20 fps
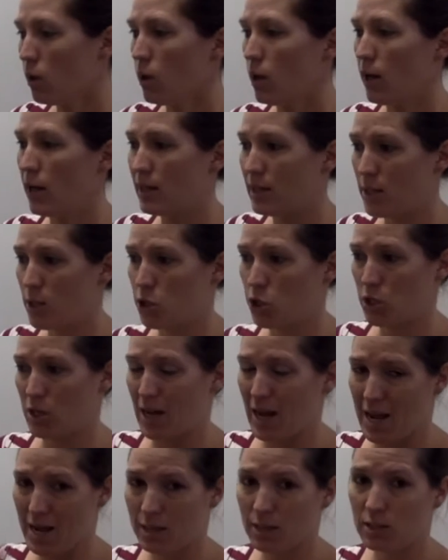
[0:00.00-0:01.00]
addition
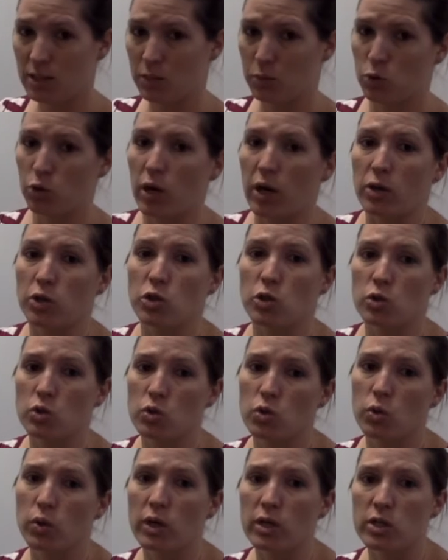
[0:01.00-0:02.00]
and subtraction
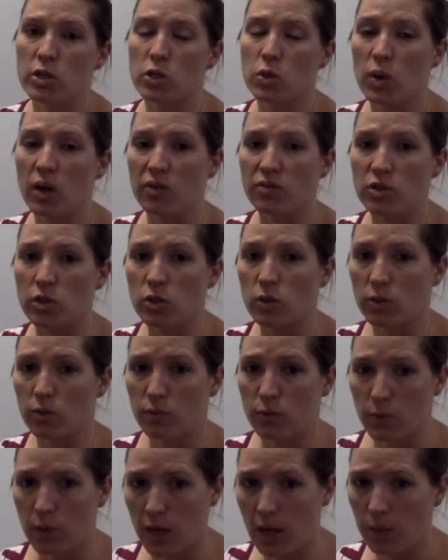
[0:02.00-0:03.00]
stories and you have to know the
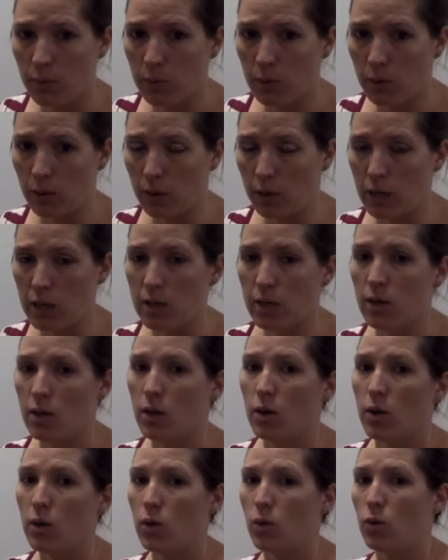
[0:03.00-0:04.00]
vocabulary
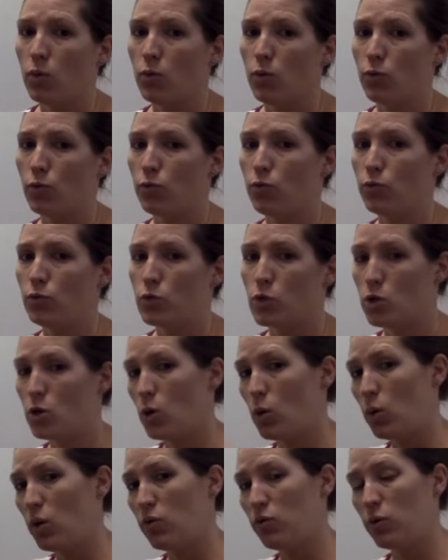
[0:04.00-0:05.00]
to
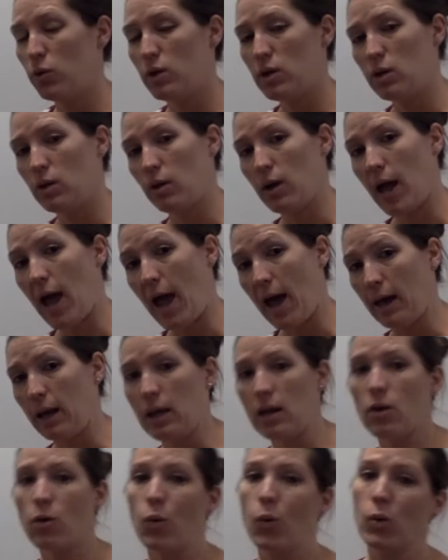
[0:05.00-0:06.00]
know if you're either
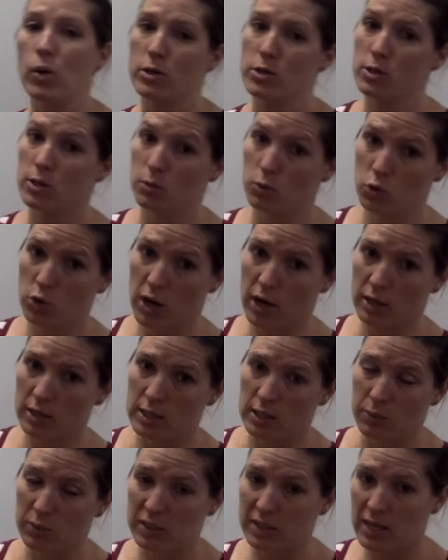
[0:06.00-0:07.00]
adding or subtracting.
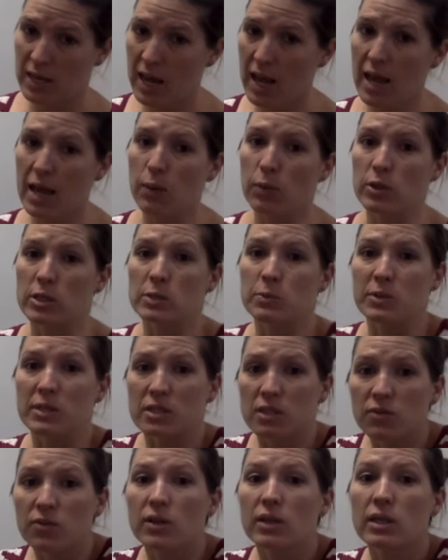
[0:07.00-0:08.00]
But today we're
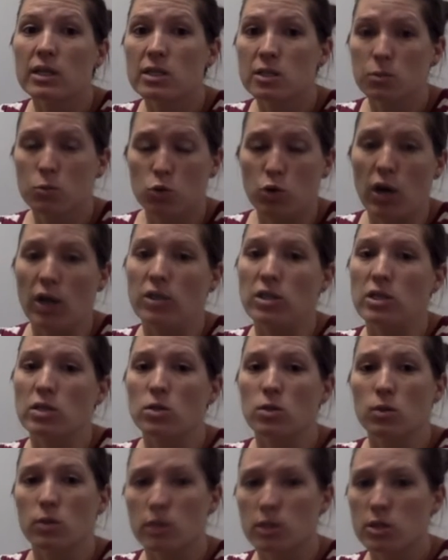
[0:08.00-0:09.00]
specifically subtracting,
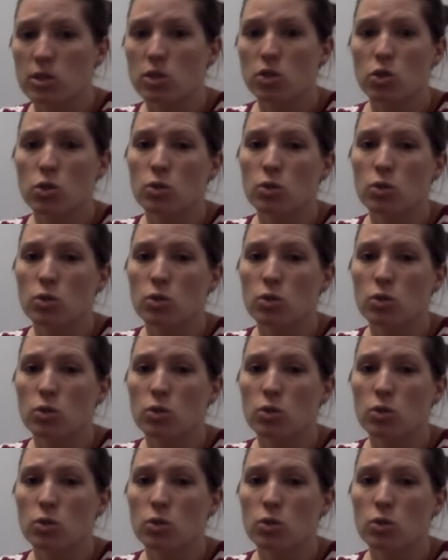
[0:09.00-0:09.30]
so listen